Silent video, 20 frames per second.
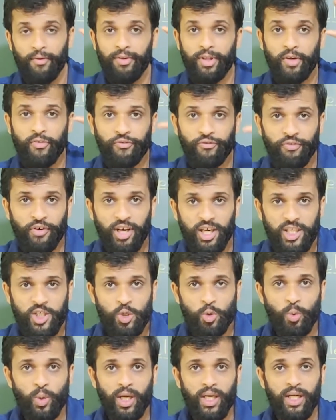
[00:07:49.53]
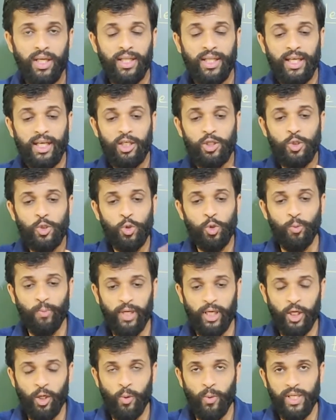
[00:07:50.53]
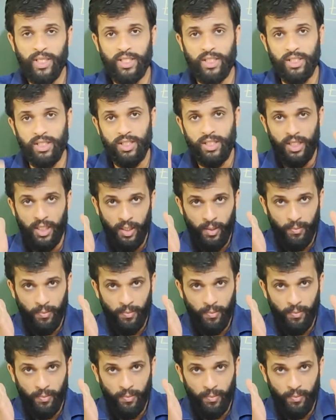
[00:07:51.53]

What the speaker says: The first one, there are so many questions.